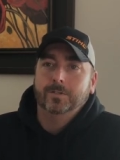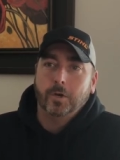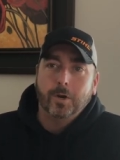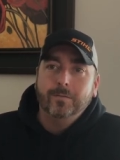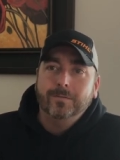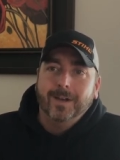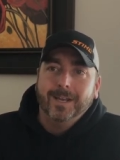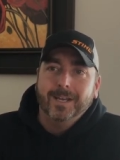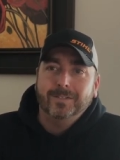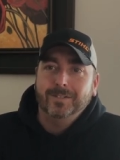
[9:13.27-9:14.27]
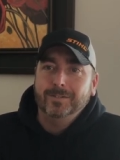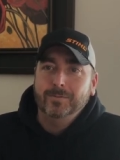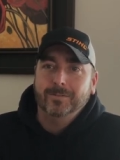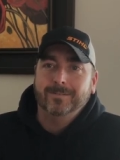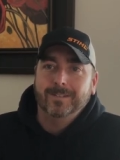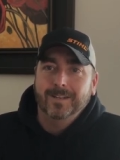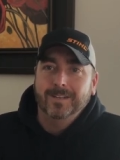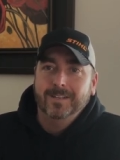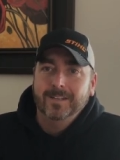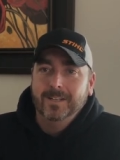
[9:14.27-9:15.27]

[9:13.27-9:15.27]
turf, I guess, as you would say.